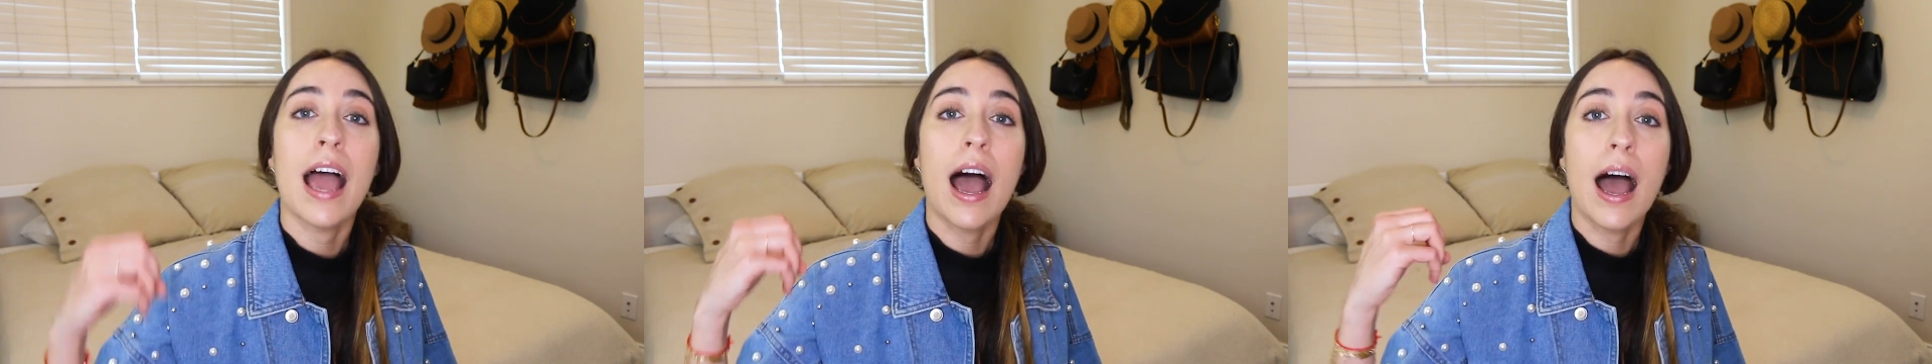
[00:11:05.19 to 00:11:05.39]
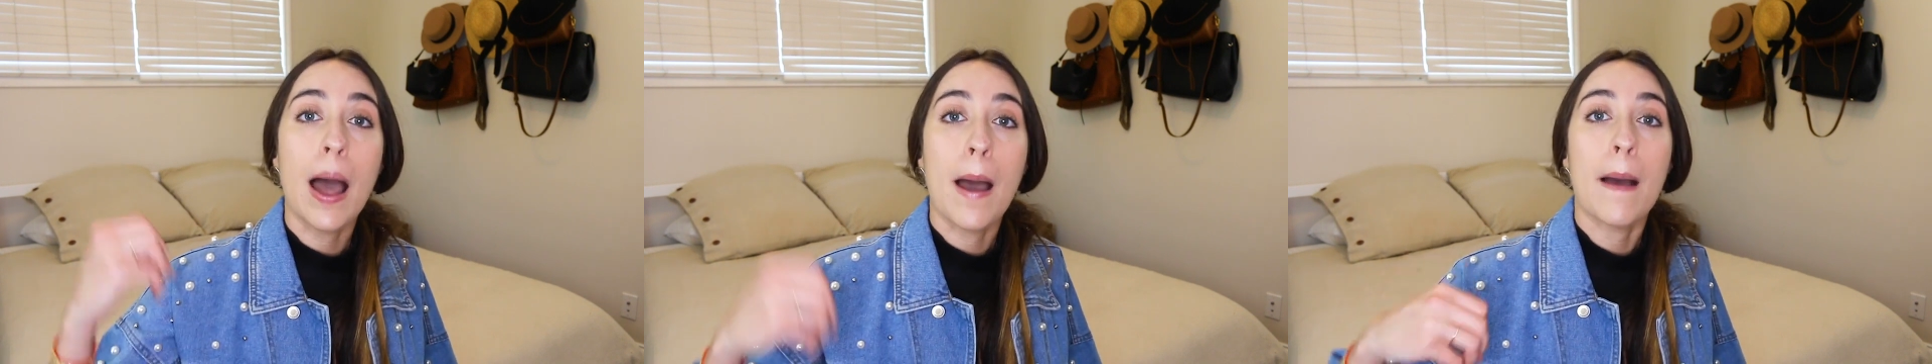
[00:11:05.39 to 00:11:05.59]

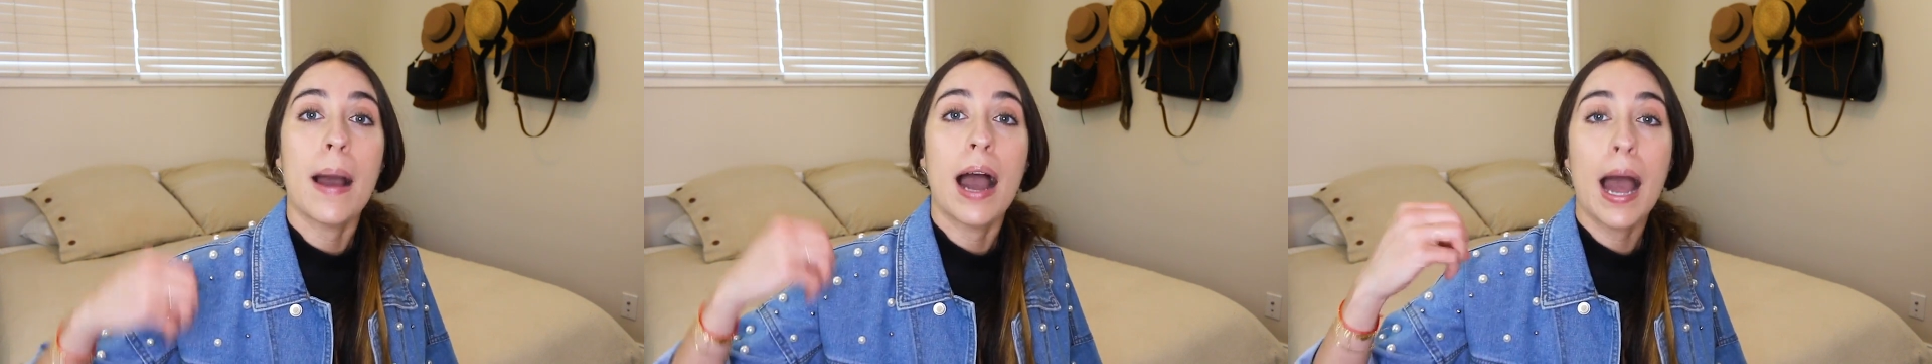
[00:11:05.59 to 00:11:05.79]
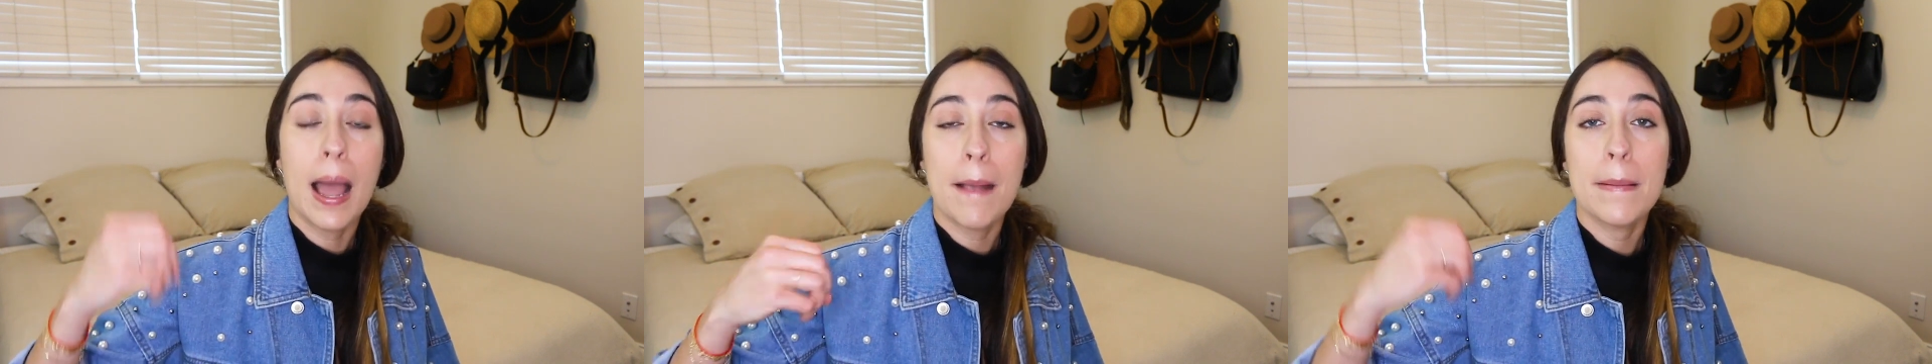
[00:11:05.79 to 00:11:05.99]
a
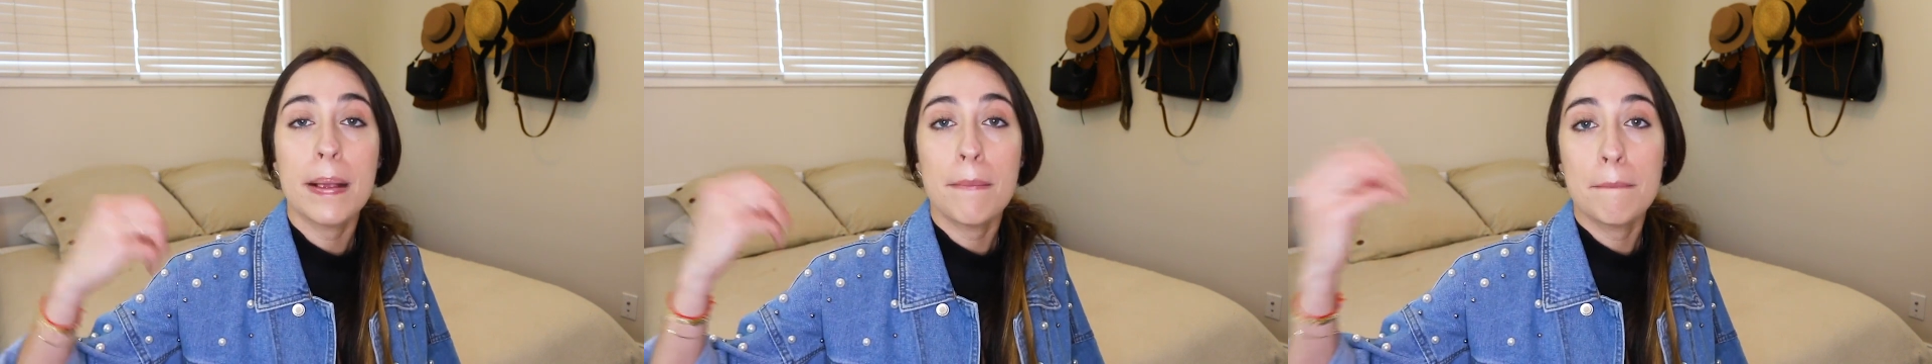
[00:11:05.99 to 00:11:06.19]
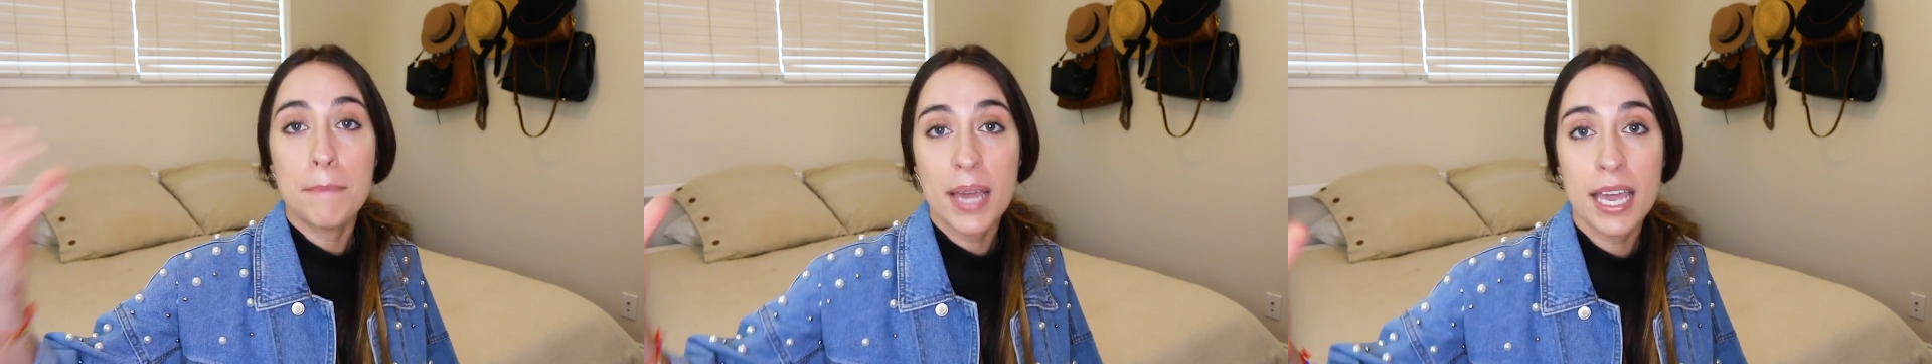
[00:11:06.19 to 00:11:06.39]
high
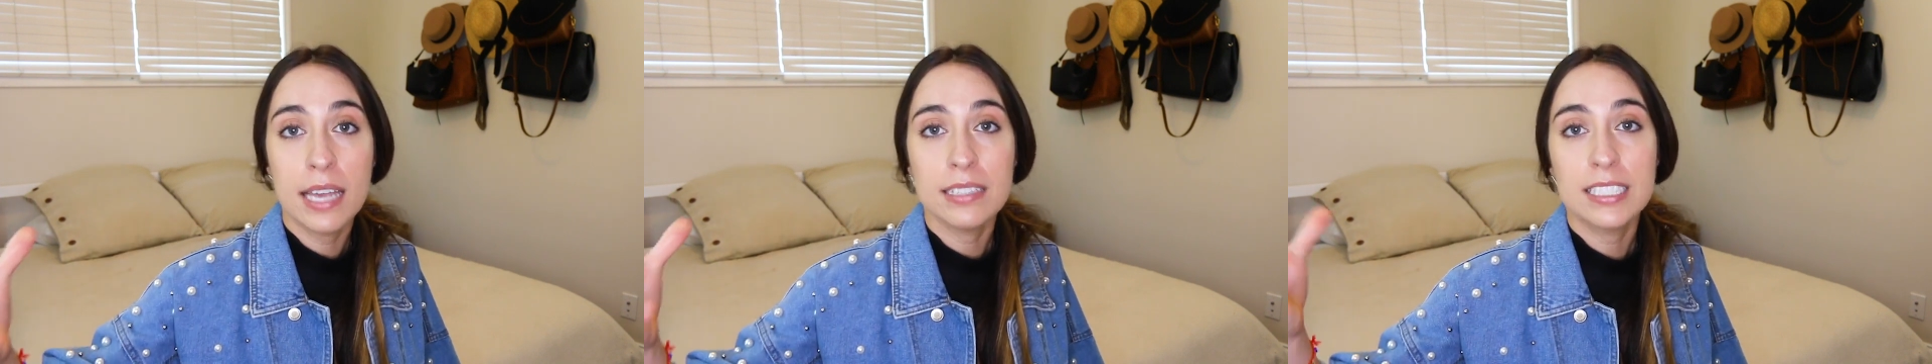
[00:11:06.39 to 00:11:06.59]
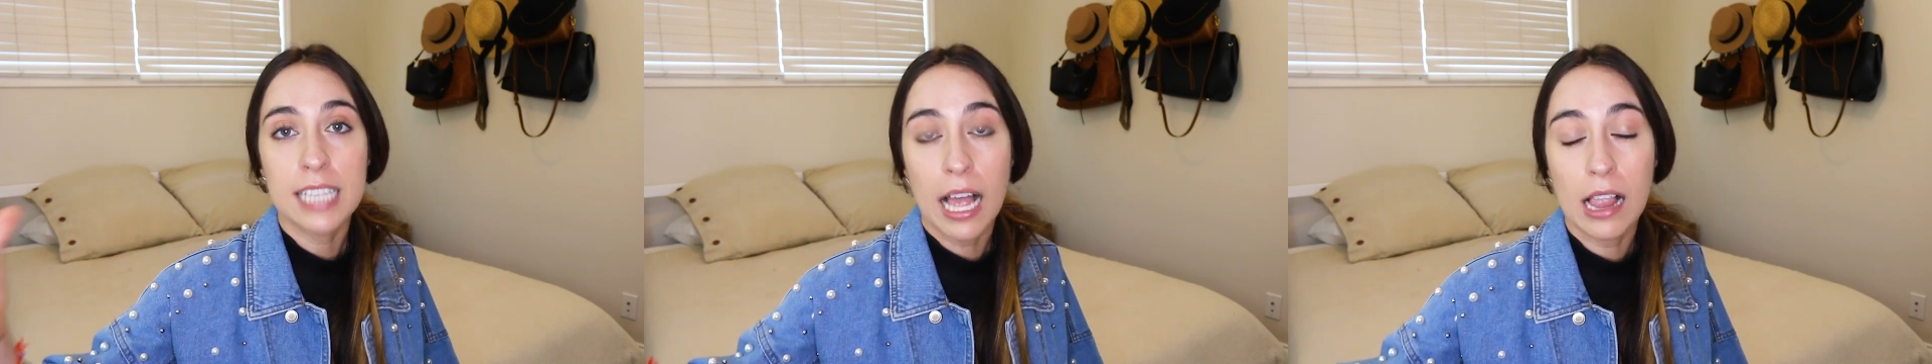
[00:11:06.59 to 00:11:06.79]

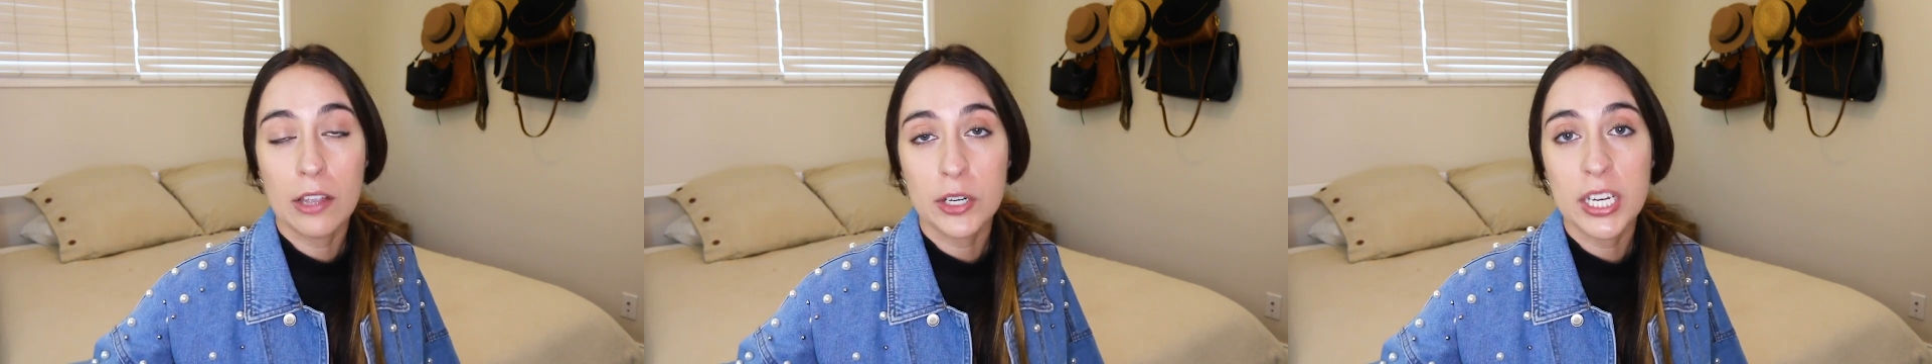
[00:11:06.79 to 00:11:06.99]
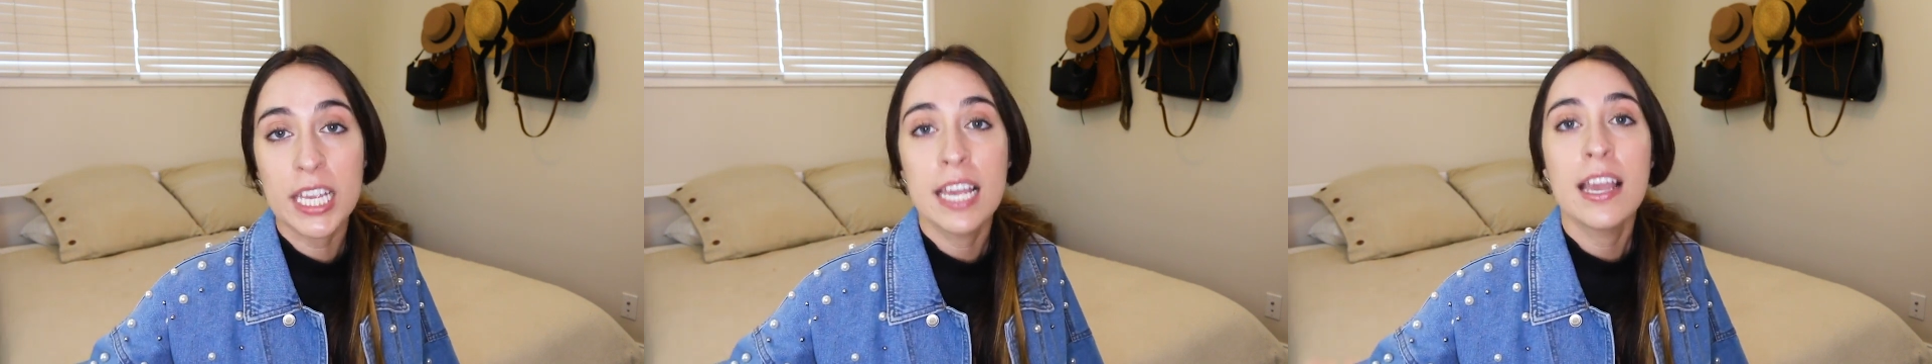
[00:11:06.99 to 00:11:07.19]
paid
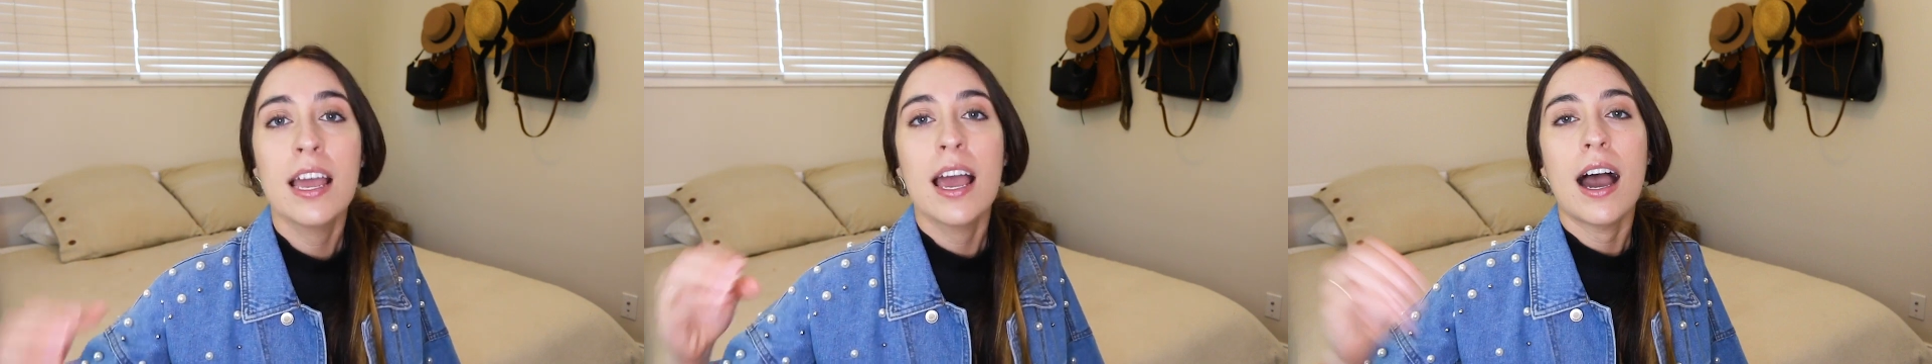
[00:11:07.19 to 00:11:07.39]
salary